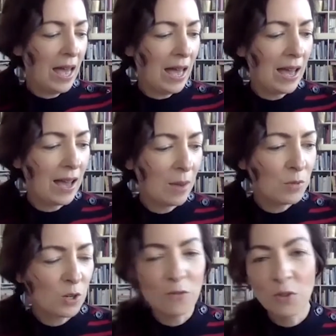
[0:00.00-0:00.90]
Uh, I'm
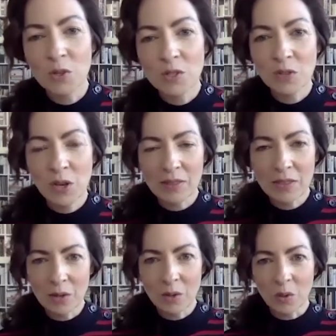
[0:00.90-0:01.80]
sure for those of you out
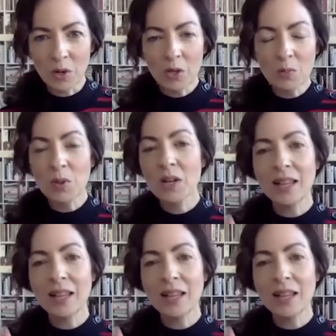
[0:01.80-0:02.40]
there who are cookbook